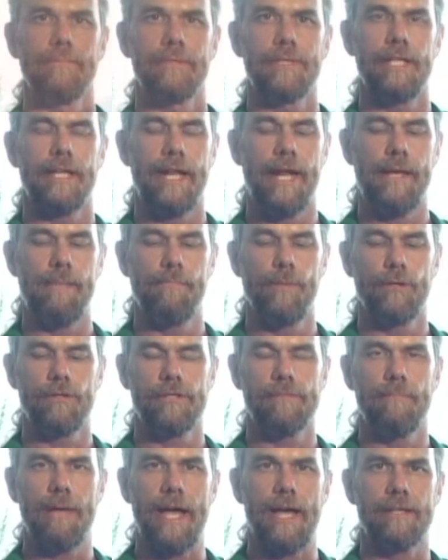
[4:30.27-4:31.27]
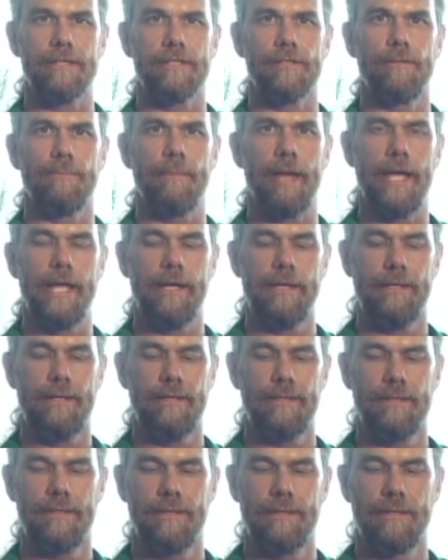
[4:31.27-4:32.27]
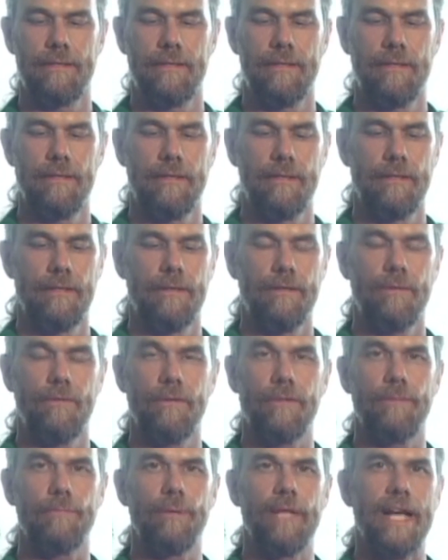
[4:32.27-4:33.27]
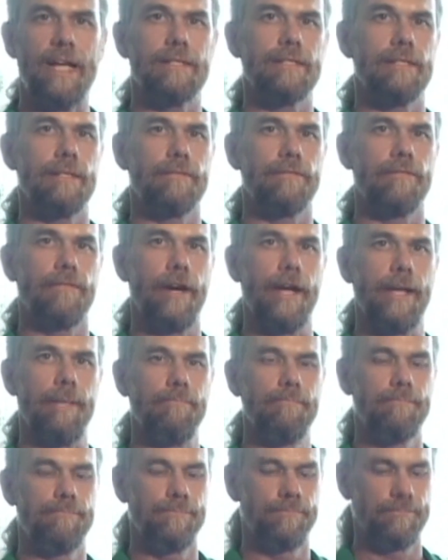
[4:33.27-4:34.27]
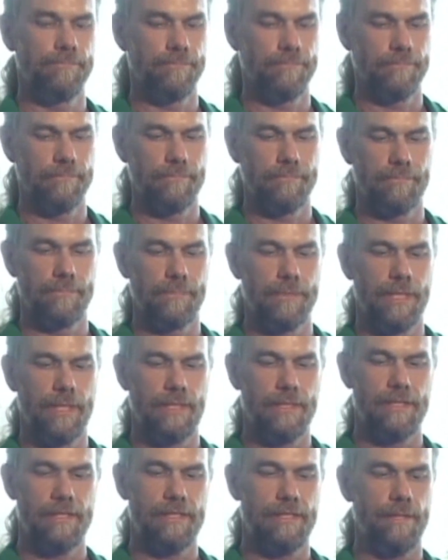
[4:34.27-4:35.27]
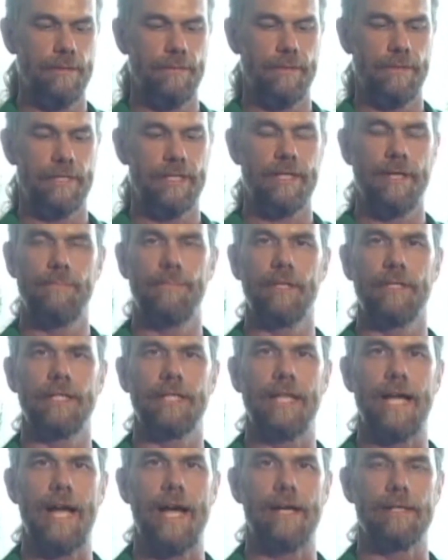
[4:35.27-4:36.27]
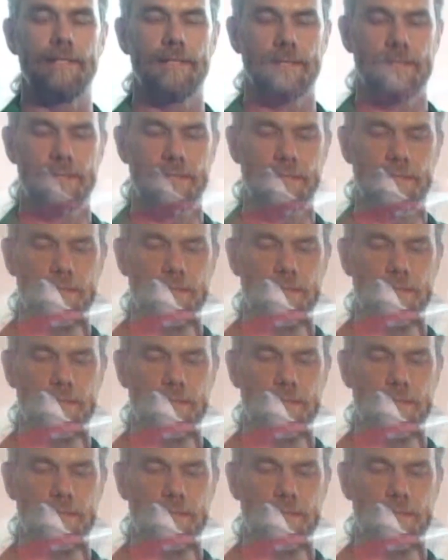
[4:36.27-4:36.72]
Today most masks are made with a plastic frame, still with tempered glass.